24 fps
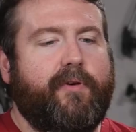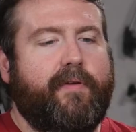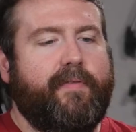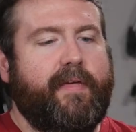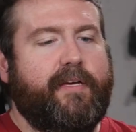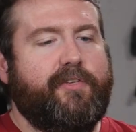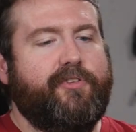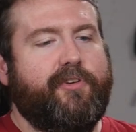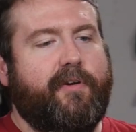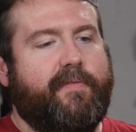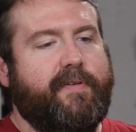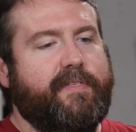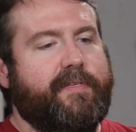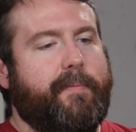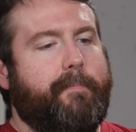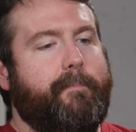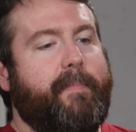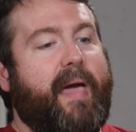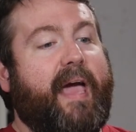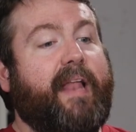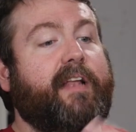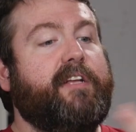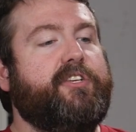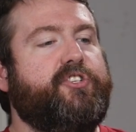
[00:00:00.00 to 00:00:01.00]
Sort of they serve as a
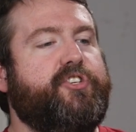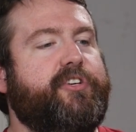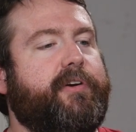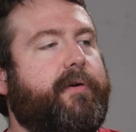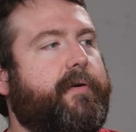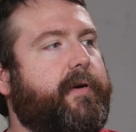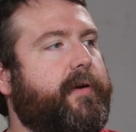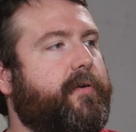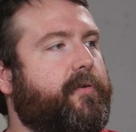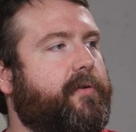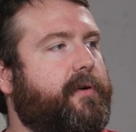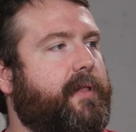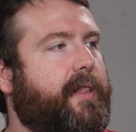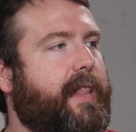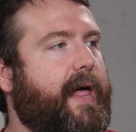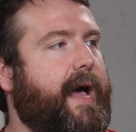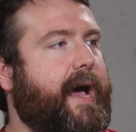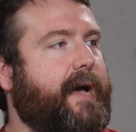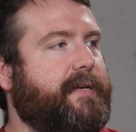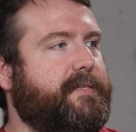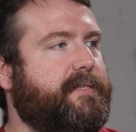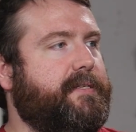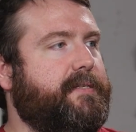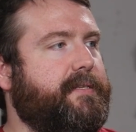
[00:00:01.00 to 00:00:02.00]
managerial
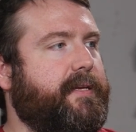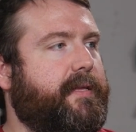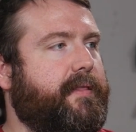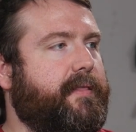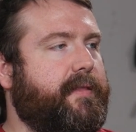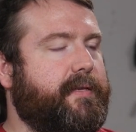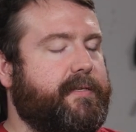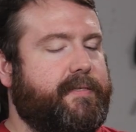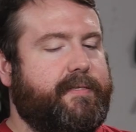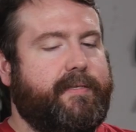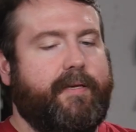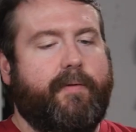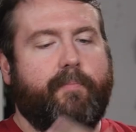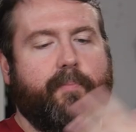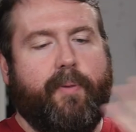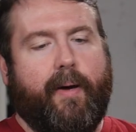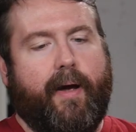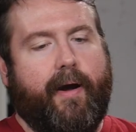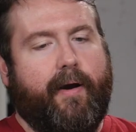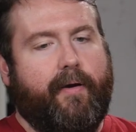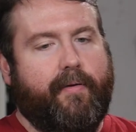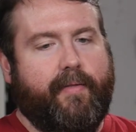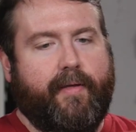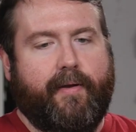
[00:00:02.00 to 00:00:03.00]
class in this
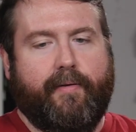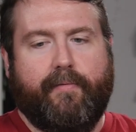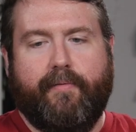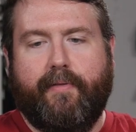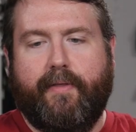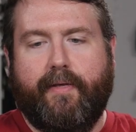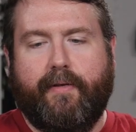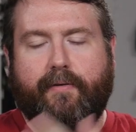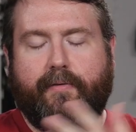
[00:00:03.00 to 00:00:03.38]
empire that